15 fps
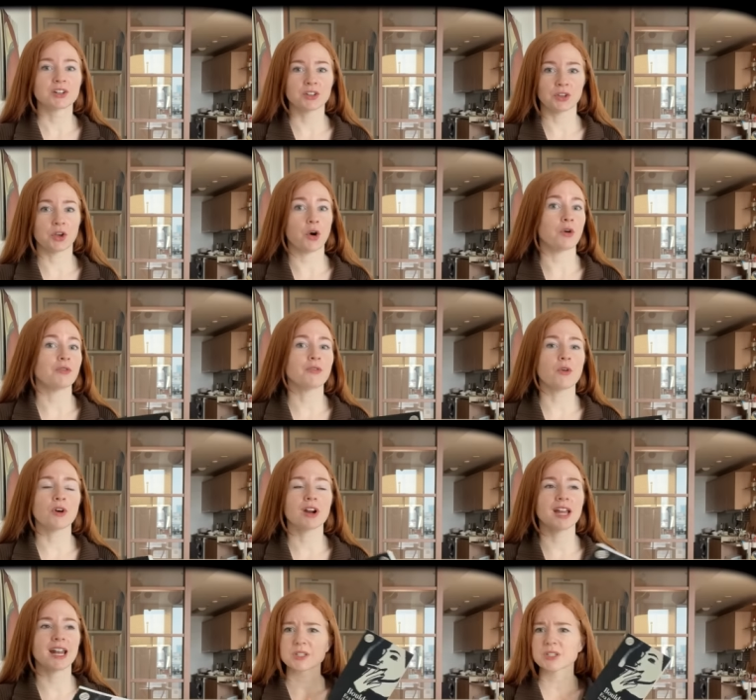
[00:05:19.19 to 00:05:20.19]
go for
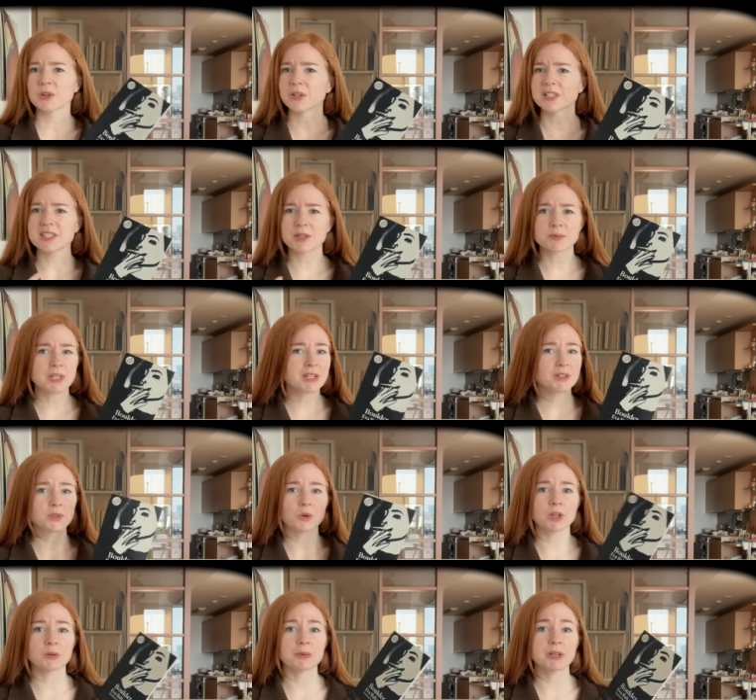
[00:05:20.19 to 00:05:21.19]
it. So it seems like it's
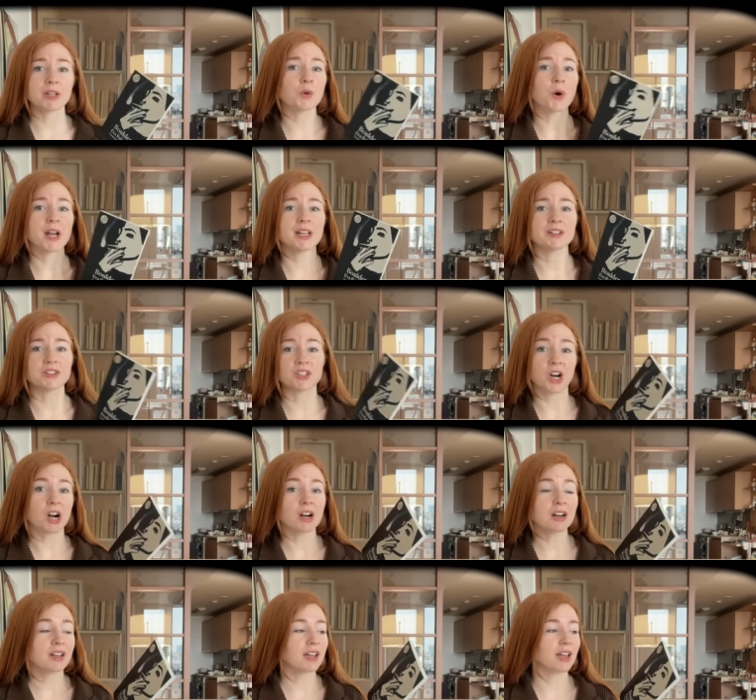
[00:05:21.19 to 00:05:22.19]
going to be quite
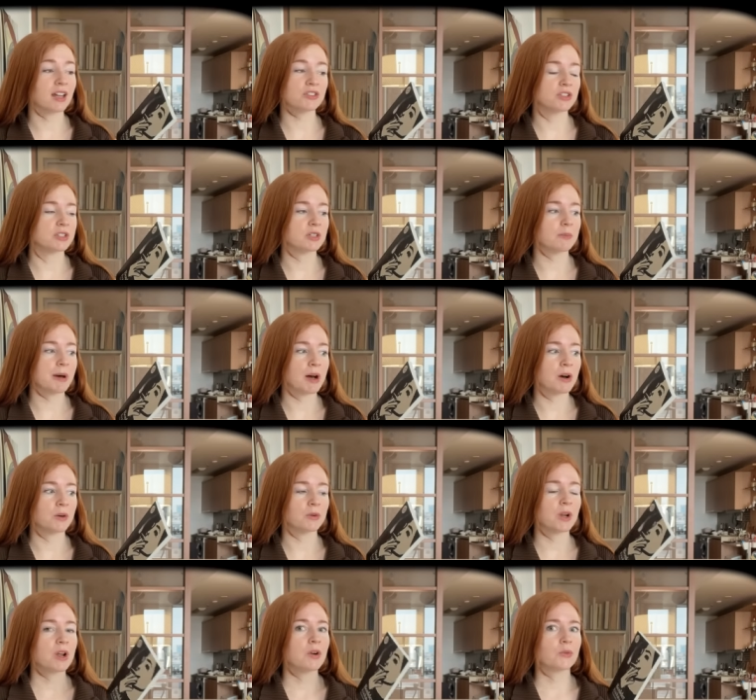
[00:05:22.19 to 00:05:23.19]
dark and just
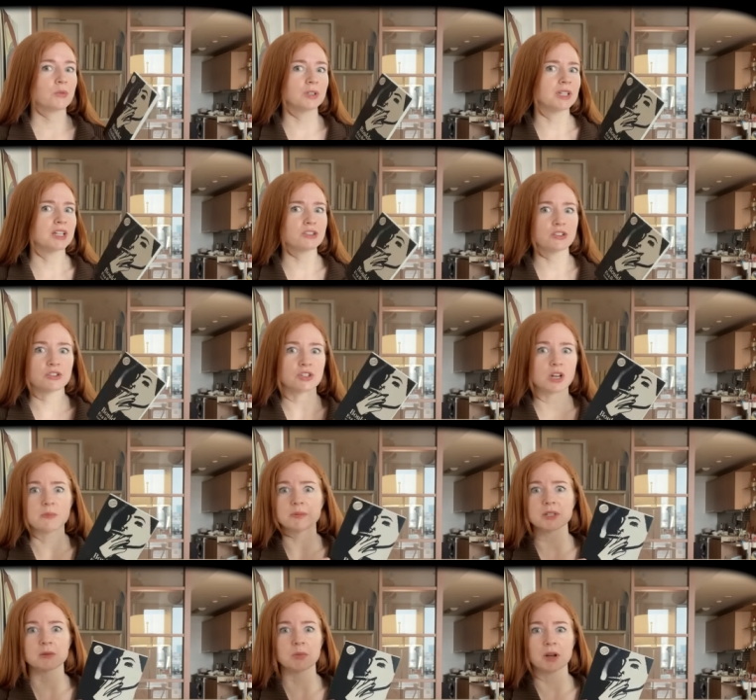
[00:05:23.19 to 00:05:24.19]
about
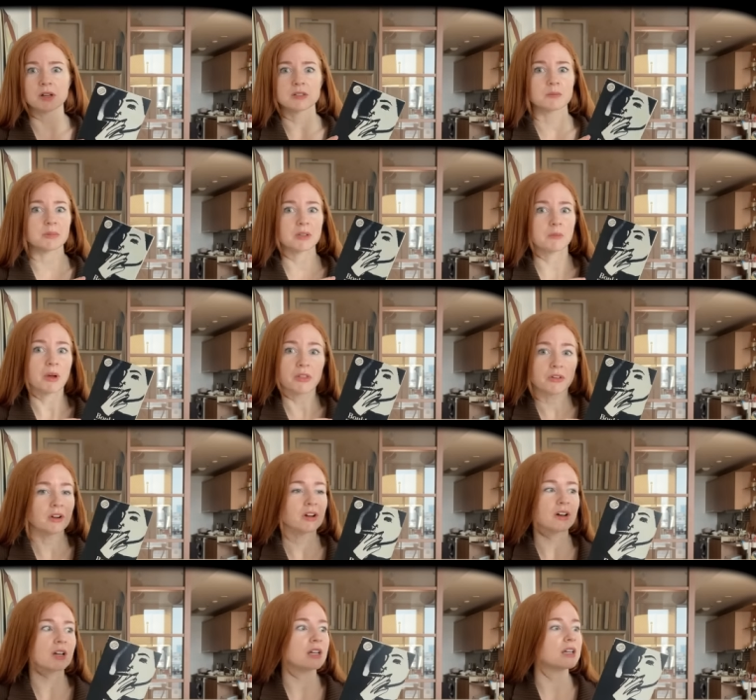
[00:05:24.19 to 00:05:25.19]
relationships and possibly
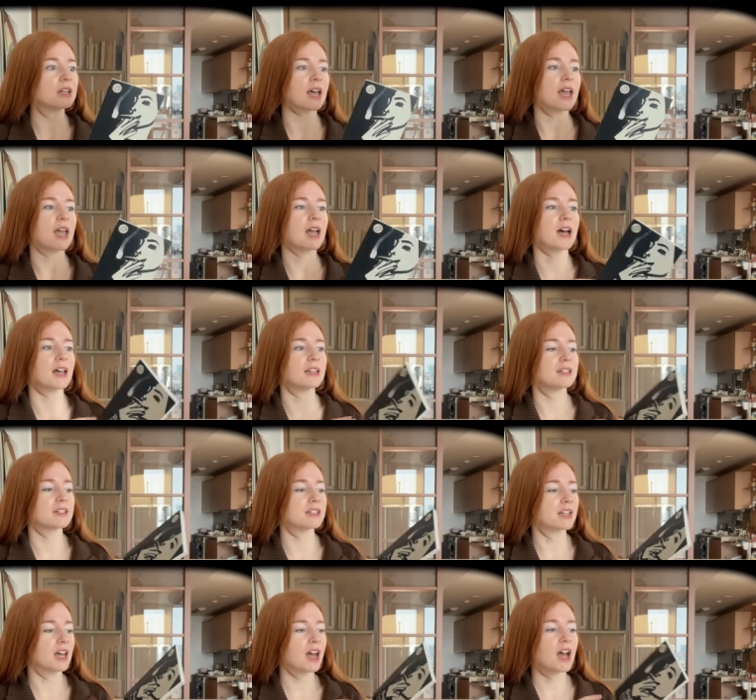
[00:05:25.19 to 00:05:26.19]
motherhood,
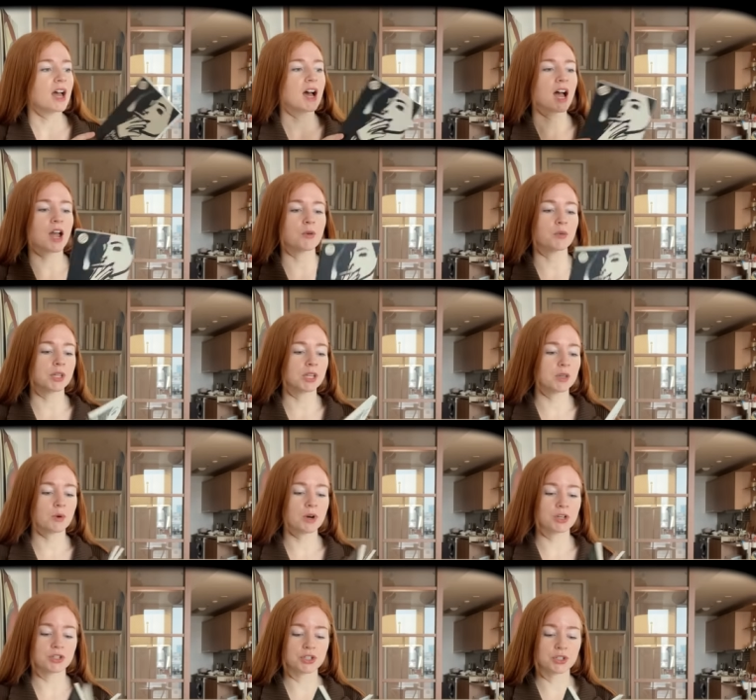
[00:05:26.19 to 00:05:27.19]
and I really
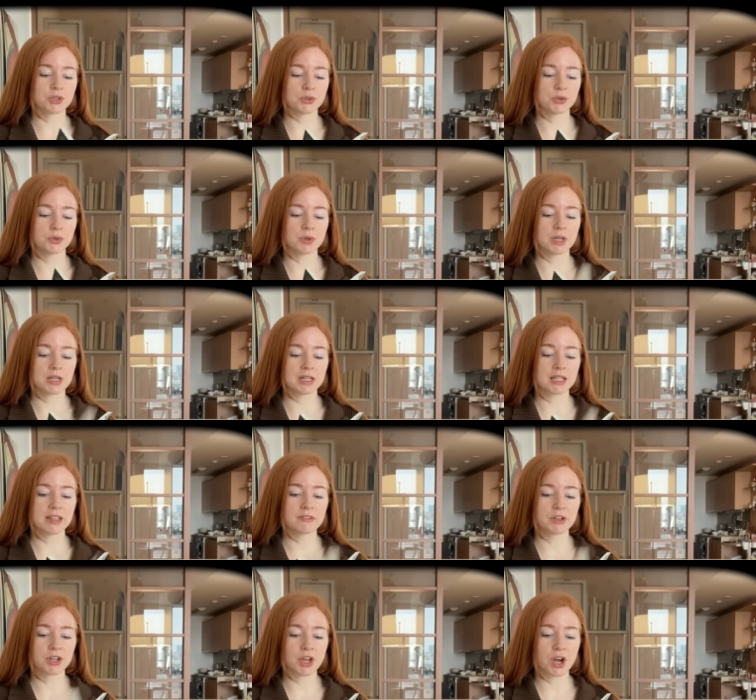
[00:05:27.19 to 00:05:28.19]
want to give
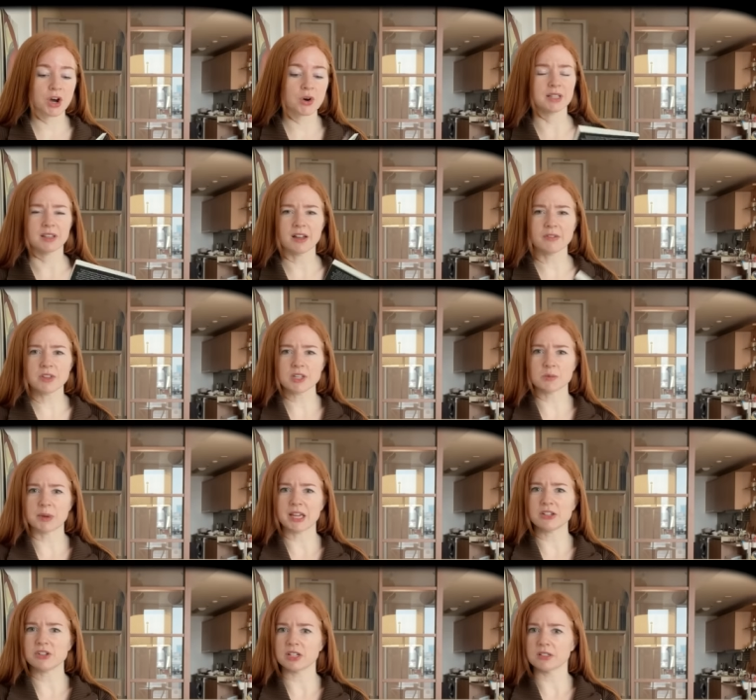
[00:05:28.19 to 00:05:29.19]
it a go. Love these
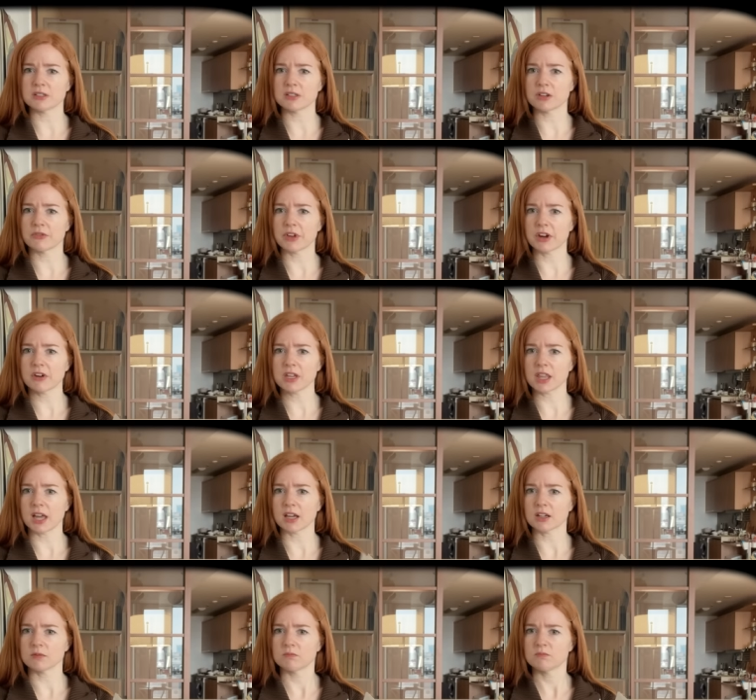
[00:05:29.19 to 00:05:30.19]
pages. They're very like